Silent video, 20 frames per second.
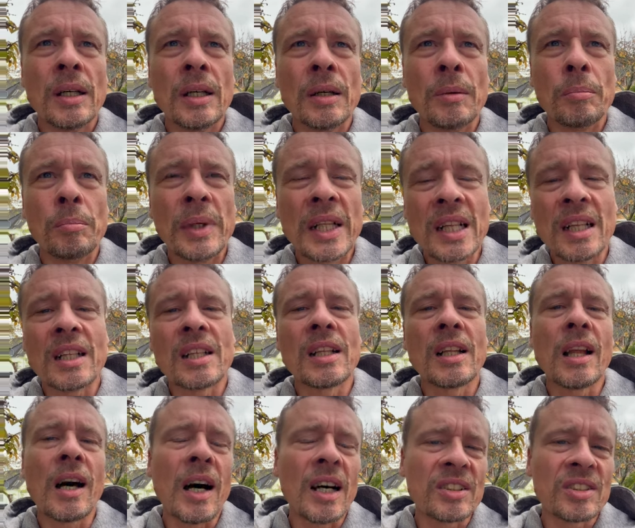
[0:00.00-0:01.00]
middle
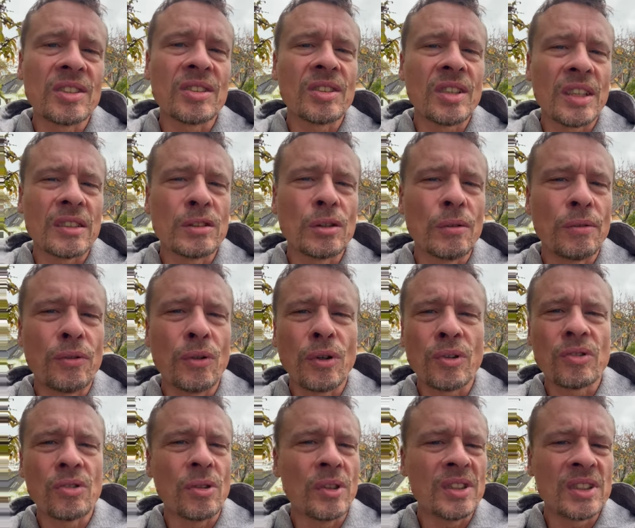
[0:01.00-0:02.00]
classes and so forth.
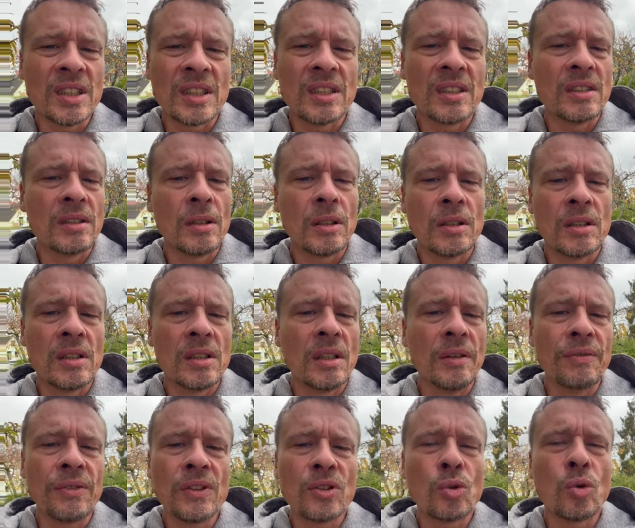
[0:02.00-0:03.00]
So it's a
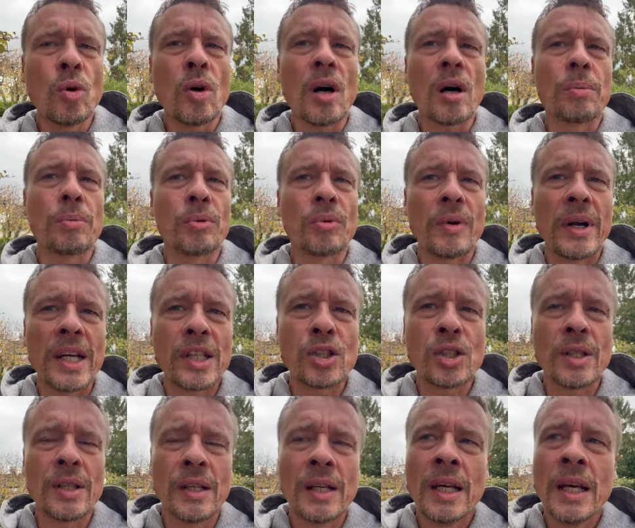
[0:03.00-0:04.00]
different
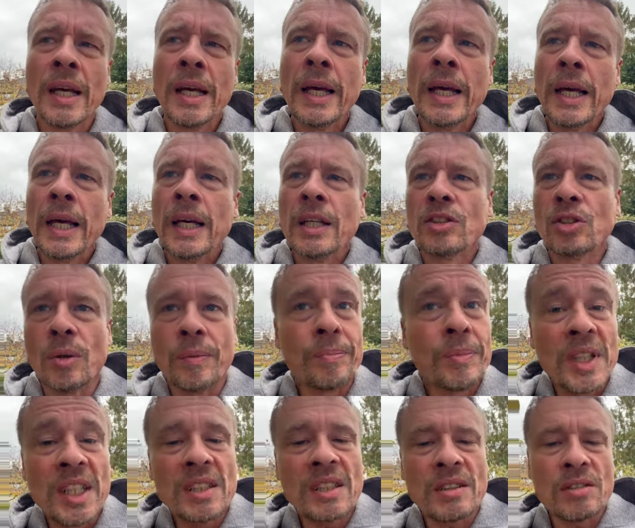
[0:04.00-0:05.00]
cooperation. So
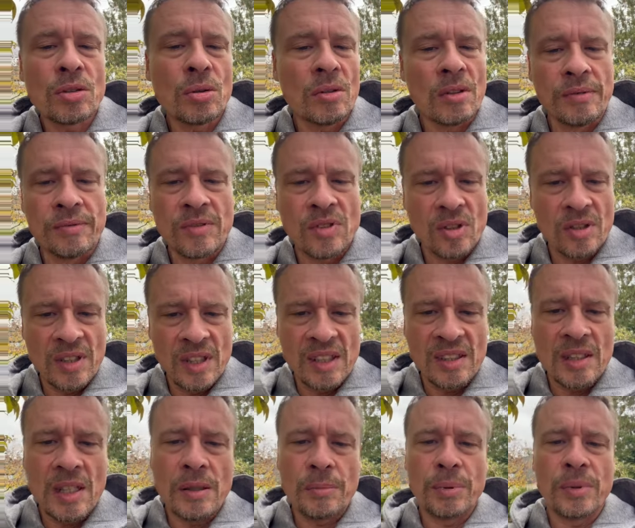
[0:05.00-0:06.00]
these are sort of just
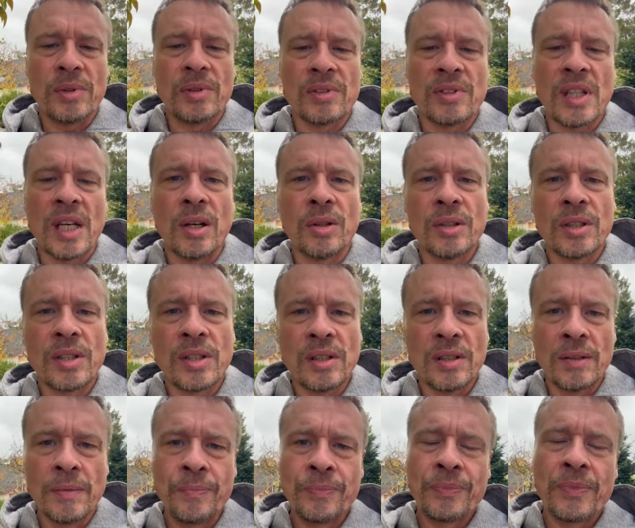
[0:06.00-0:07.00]
examples how you
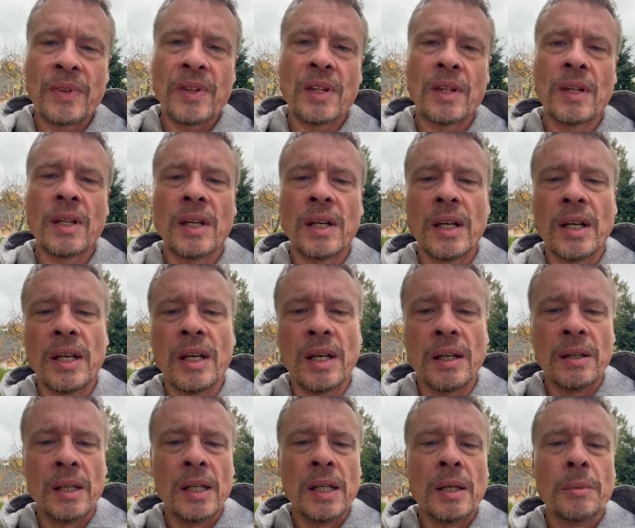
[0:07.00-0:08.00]
can
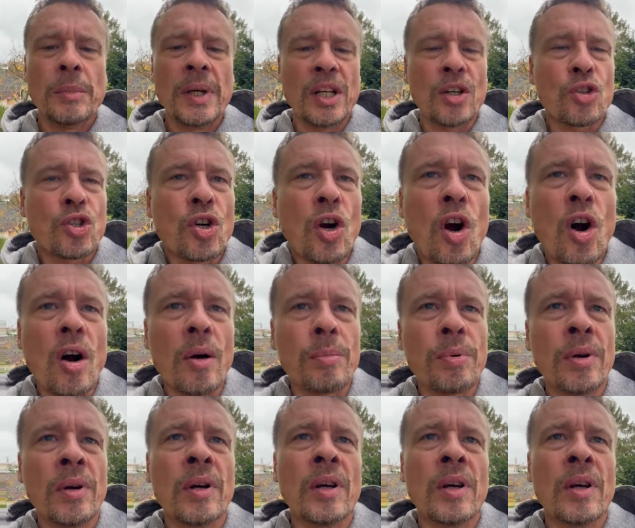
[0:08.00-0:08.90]
make a sharp